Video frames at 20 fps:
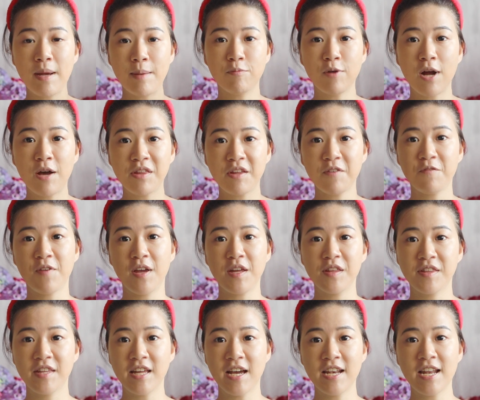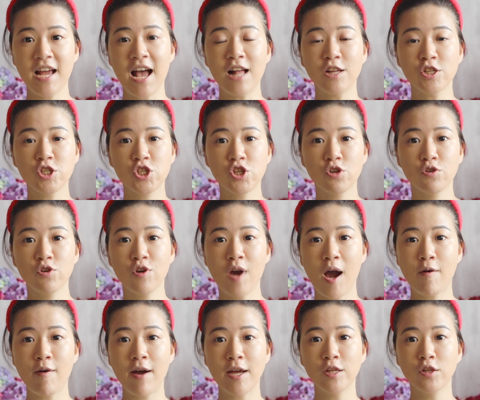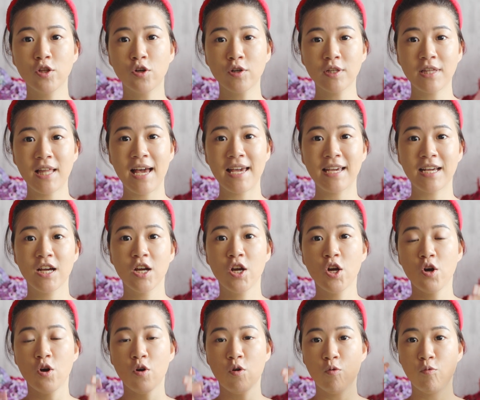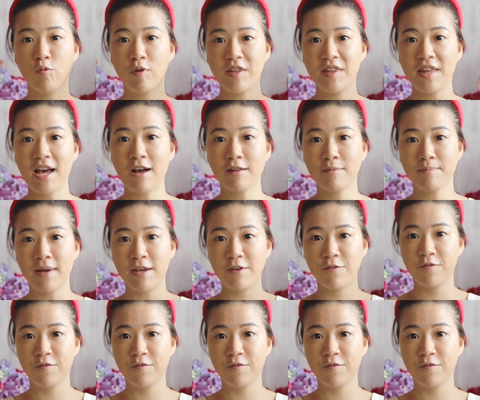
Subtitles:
my brows and face done. I'll show you how I look like without my